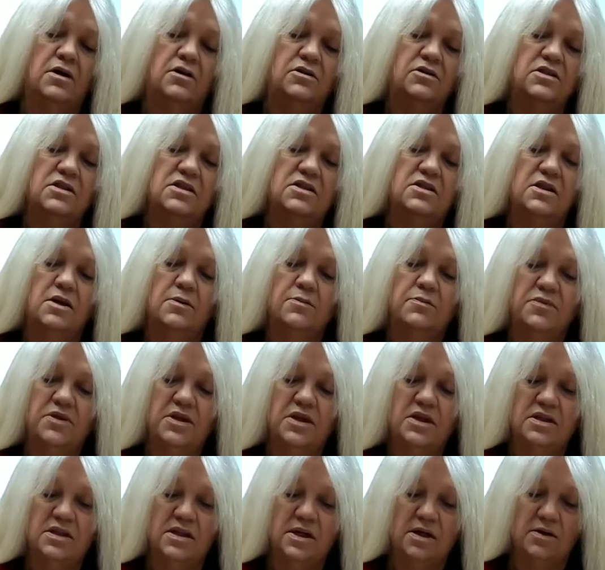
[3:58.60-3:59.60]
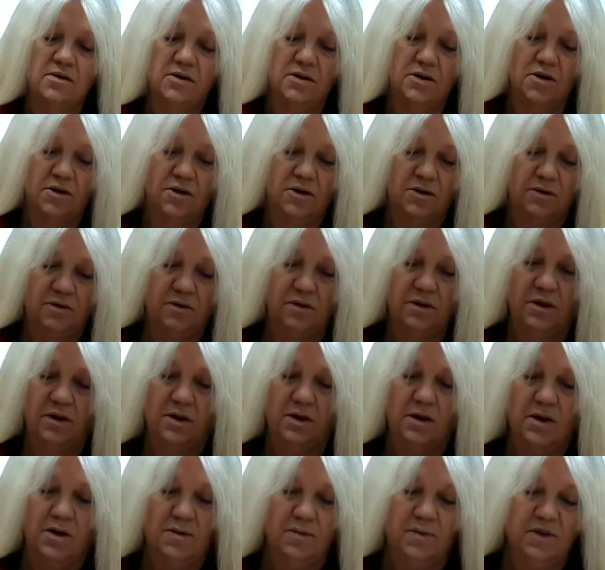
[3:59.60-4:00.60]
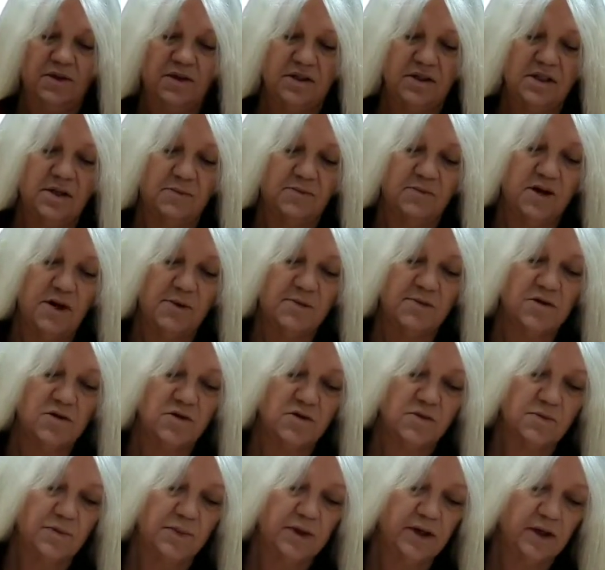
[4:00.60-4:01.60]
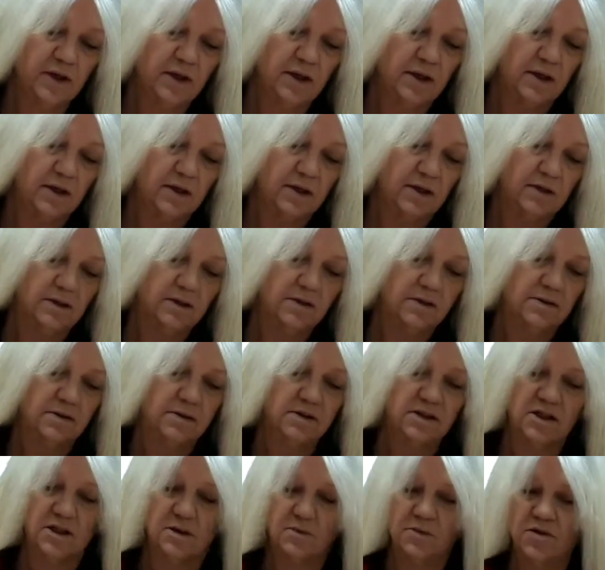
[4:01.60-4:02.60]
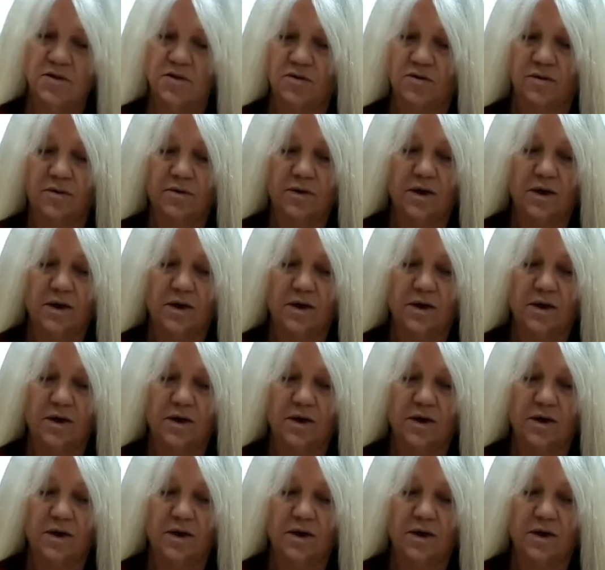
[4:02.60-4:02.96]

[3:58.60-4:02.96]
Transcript: I'll just dump these out here. But sometimes those big stems are